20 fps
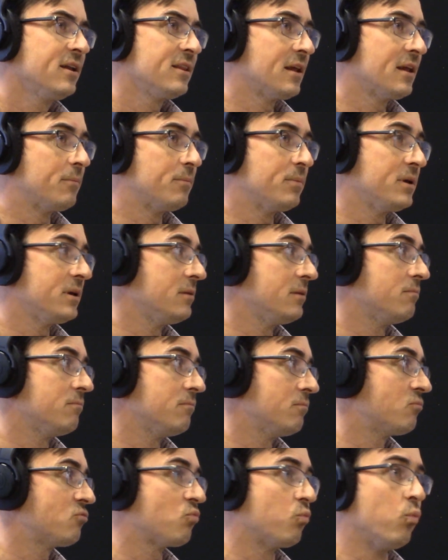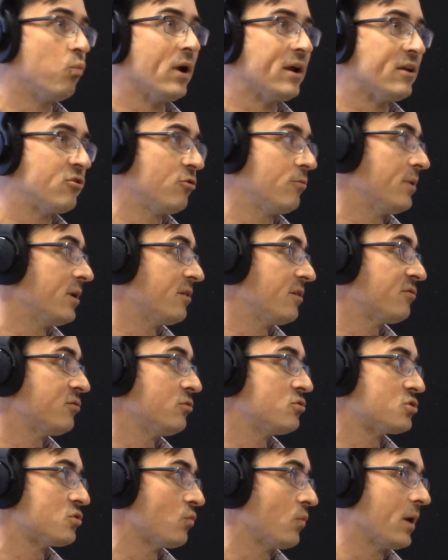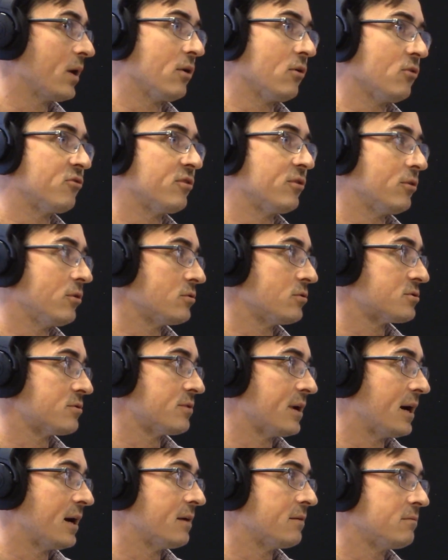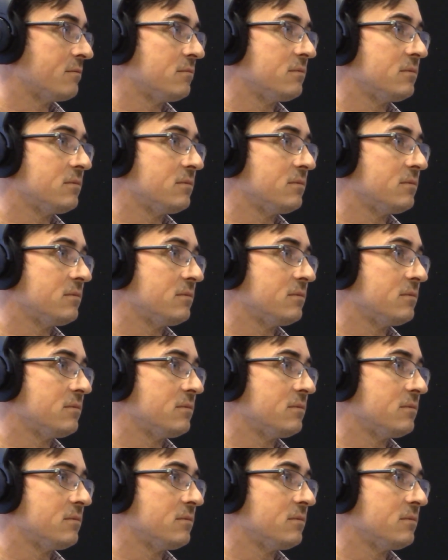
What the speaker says: that'd be way too many fusion welds, and those are not